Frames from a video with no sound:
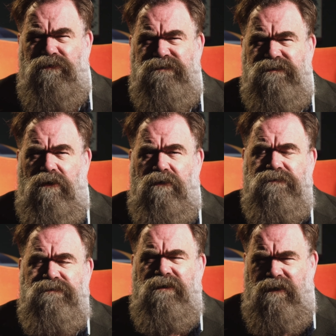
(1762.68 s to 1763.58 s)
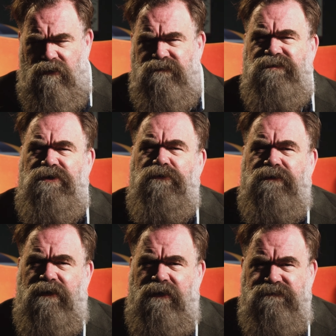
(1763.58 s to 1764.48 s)
Chris Collins, and I'll see you in the
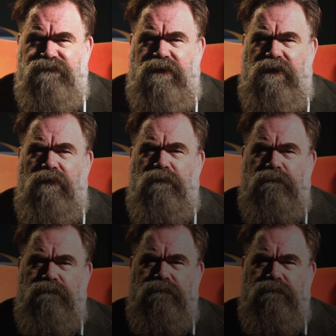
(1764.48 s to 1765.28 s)
next video.